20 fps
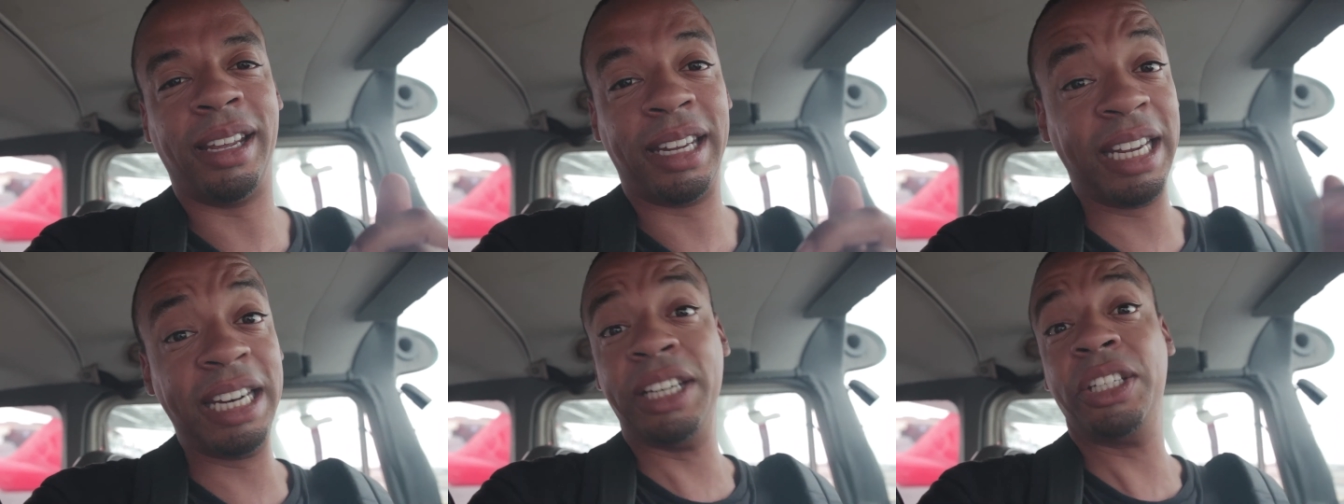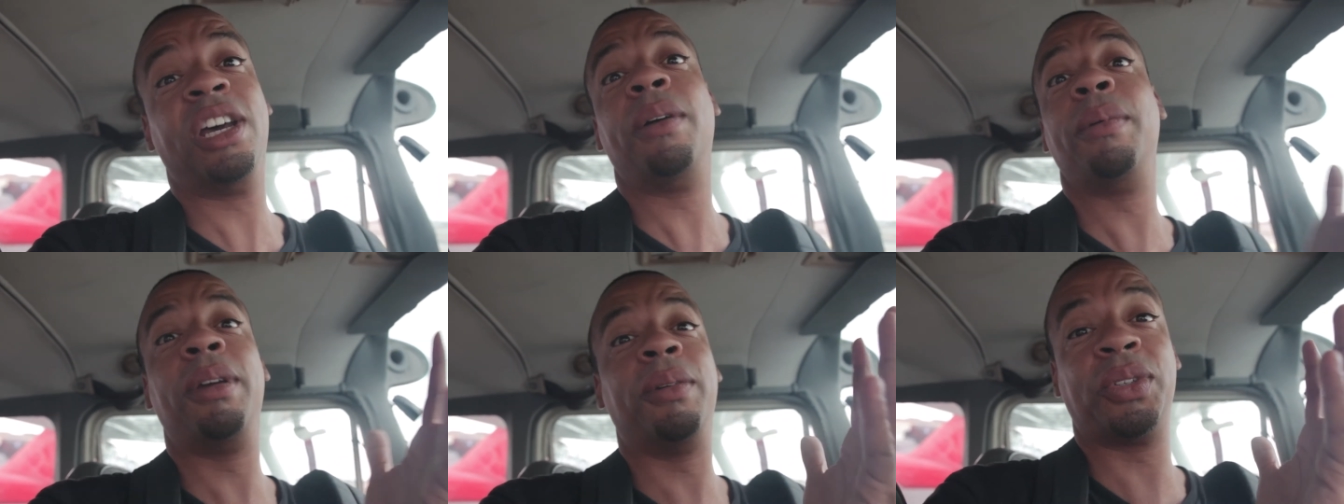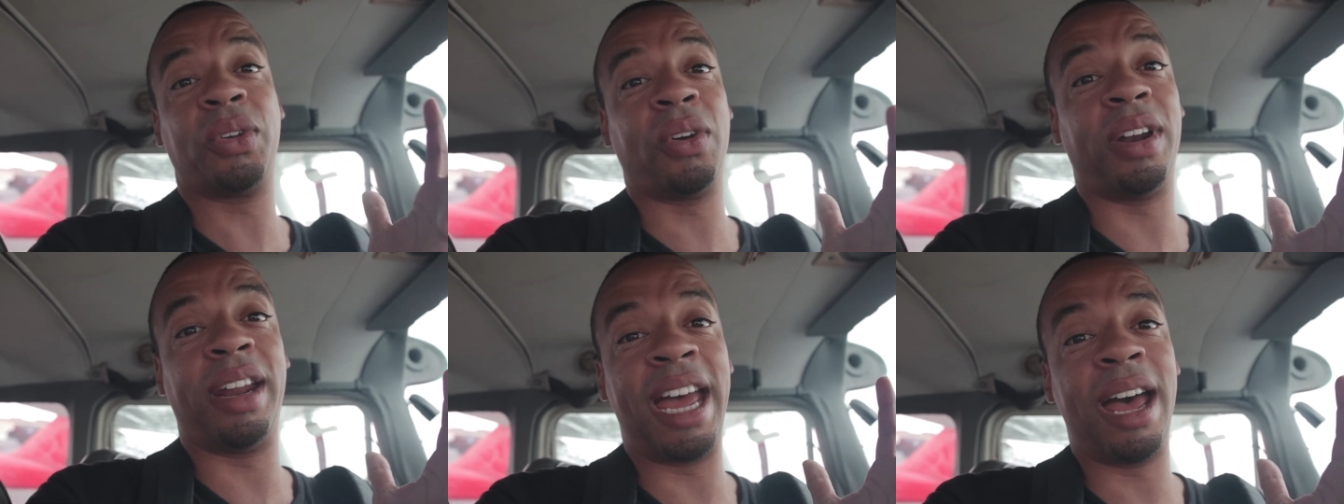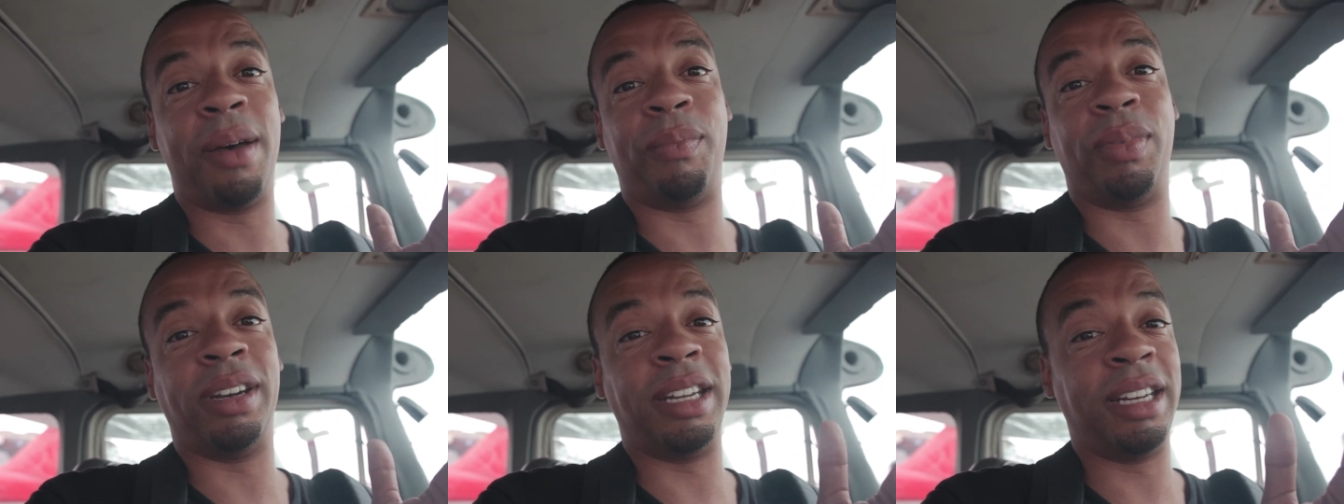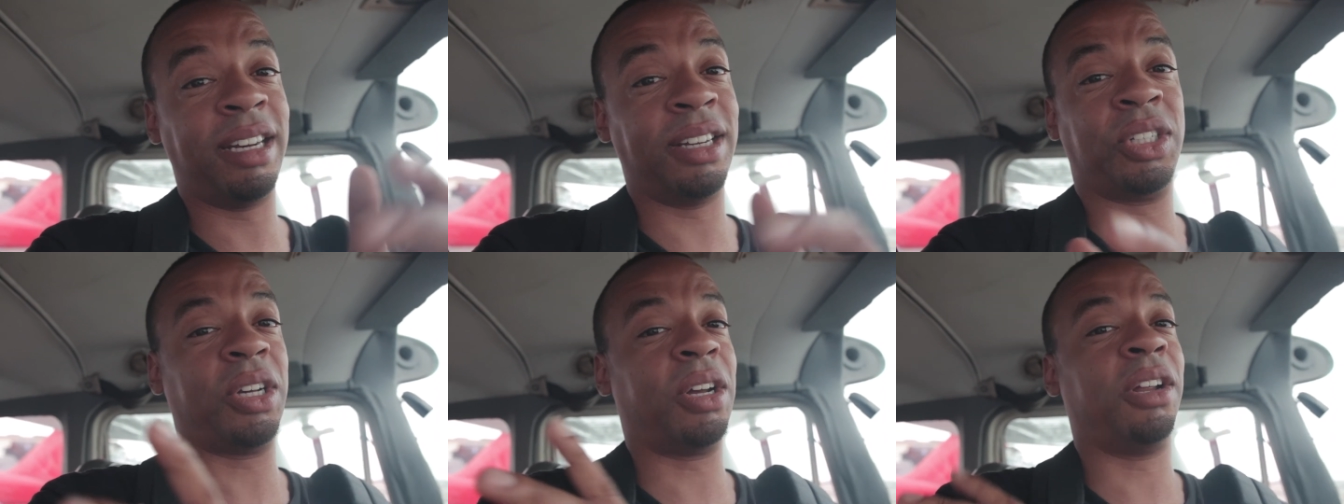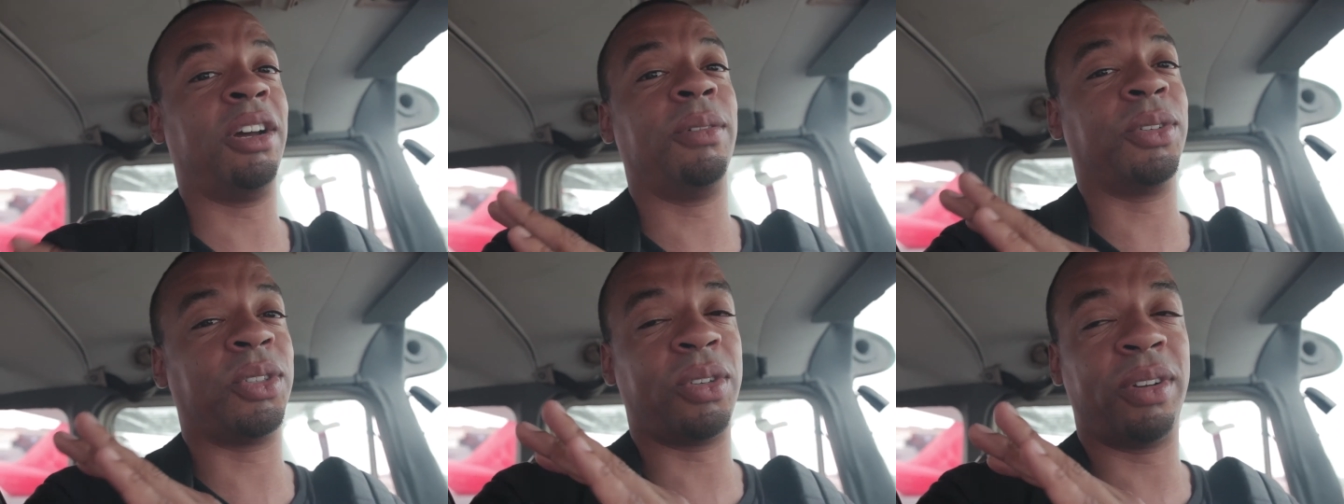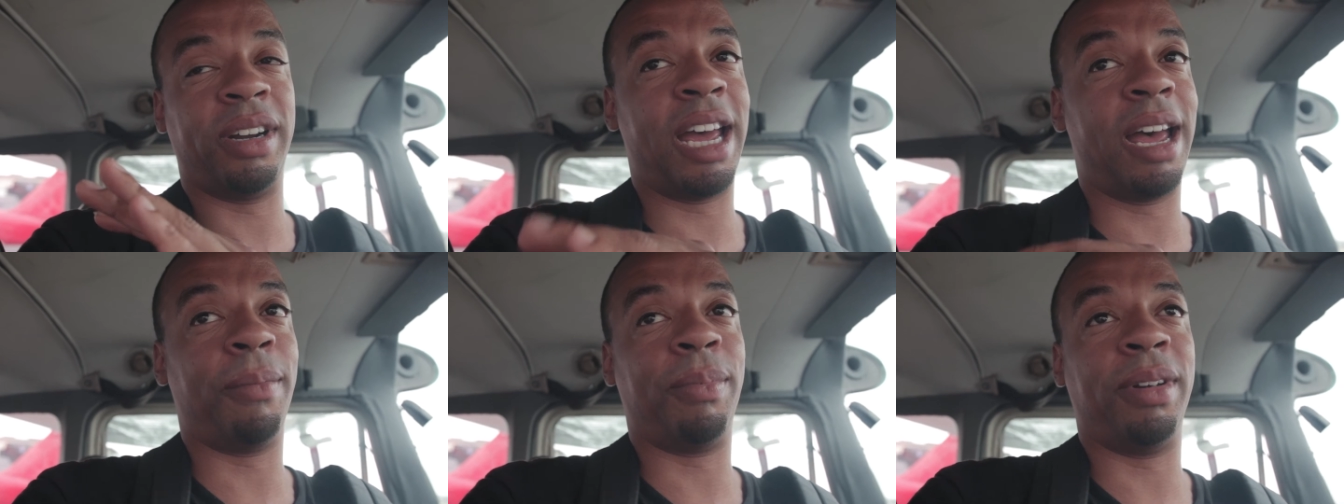He didn't tell me it was gonna happen. He didn't tell her it was
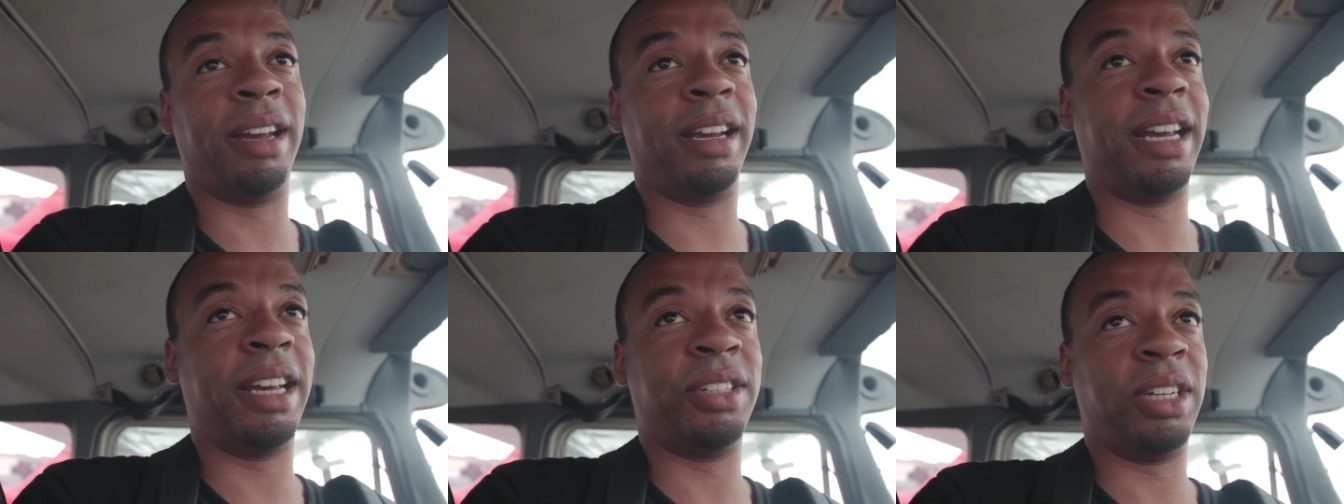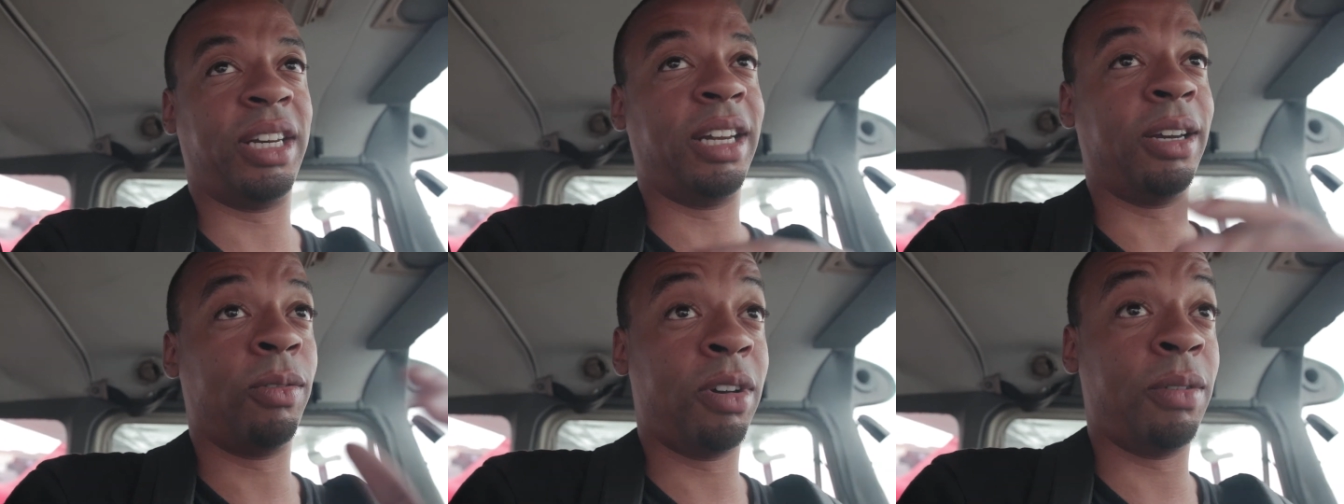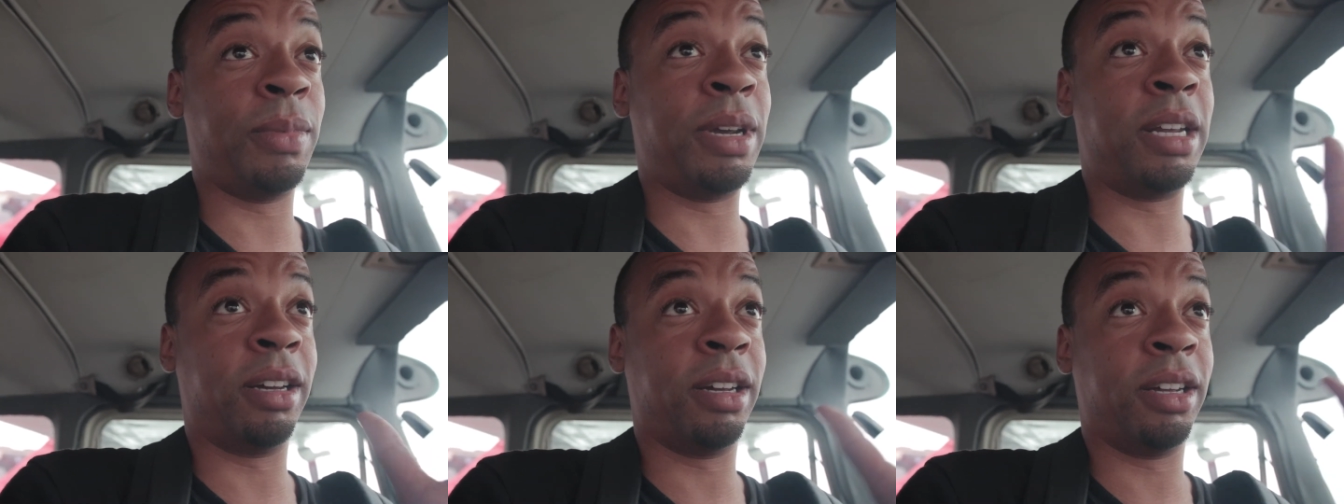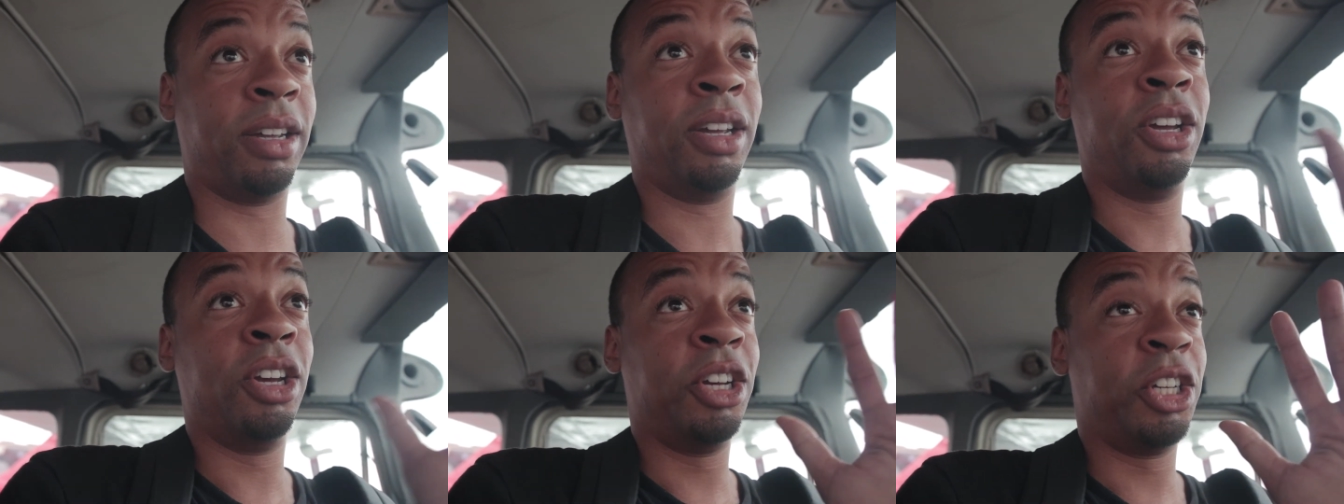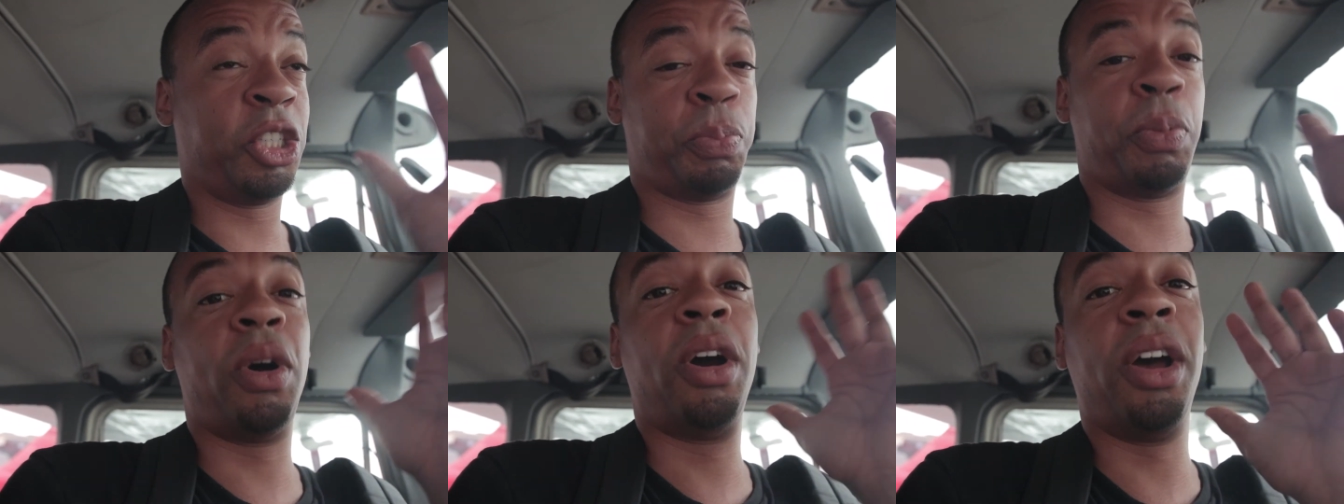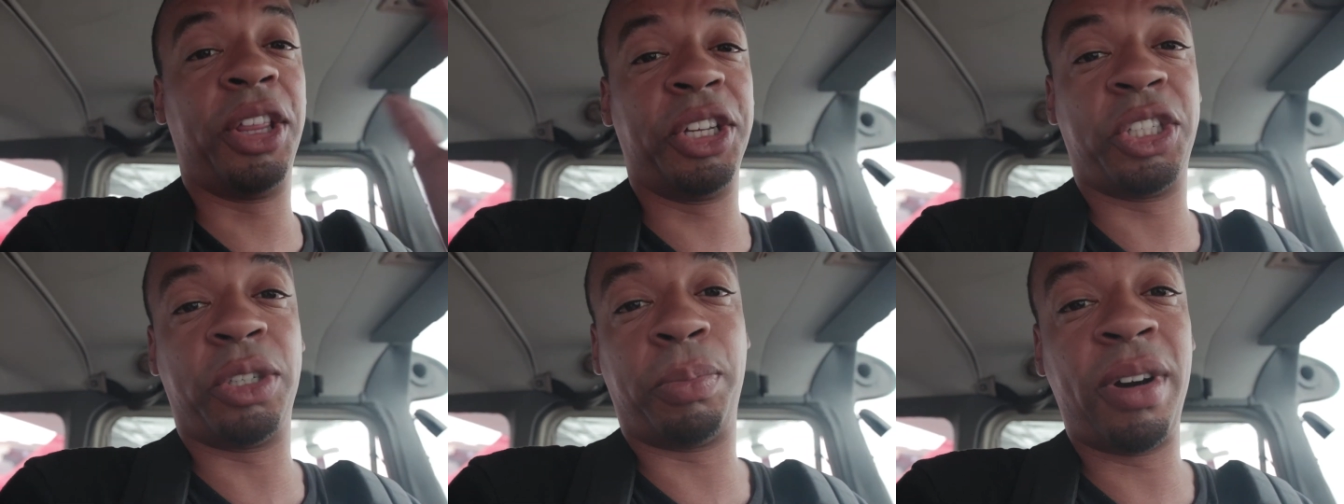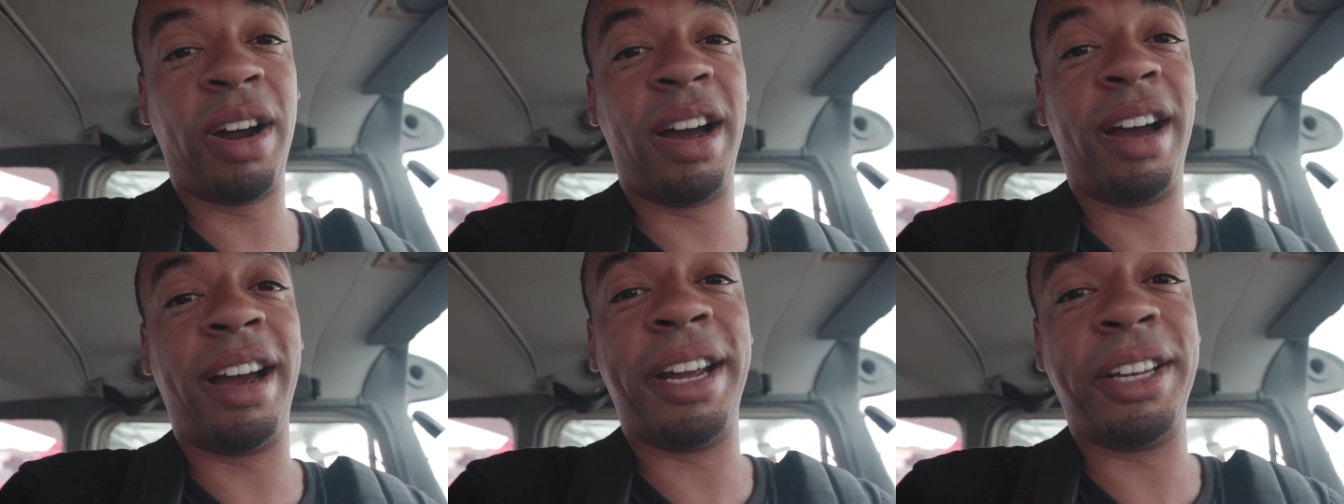gonna happen. I guess he didn't want me to spoil the
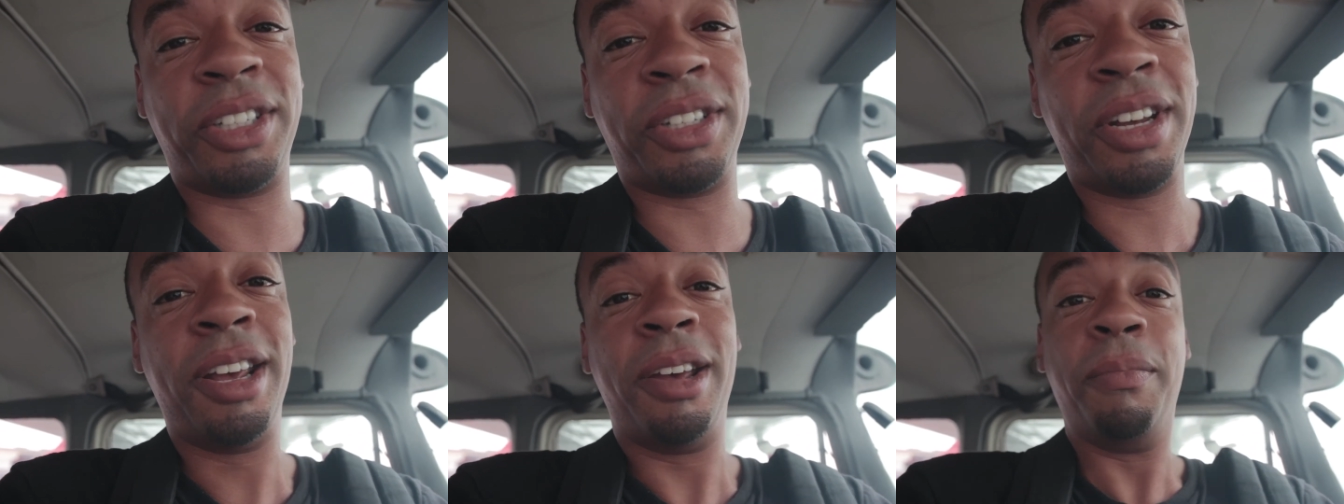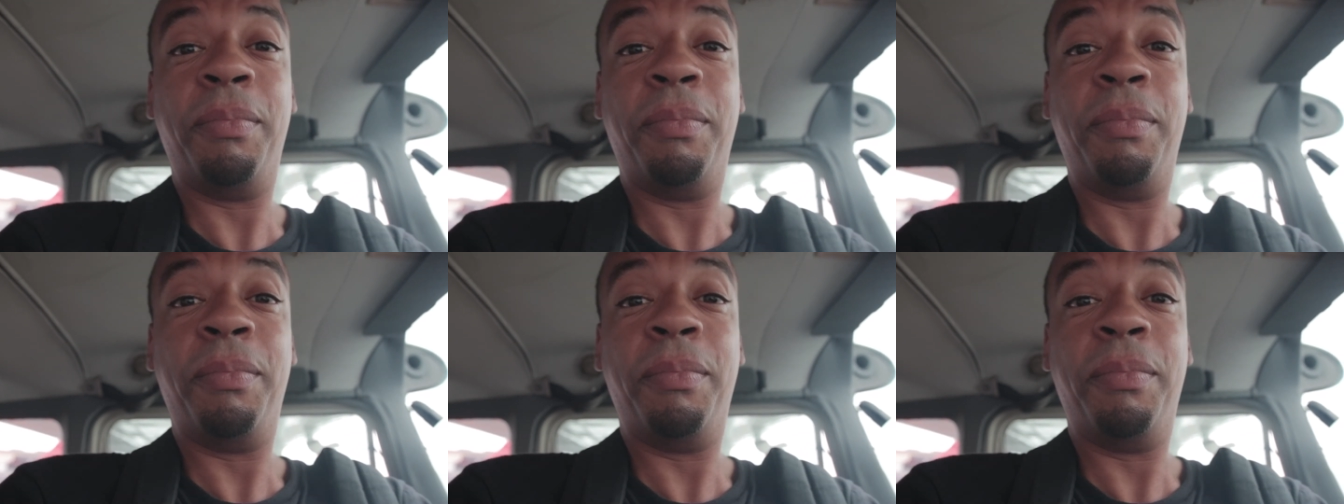surprise.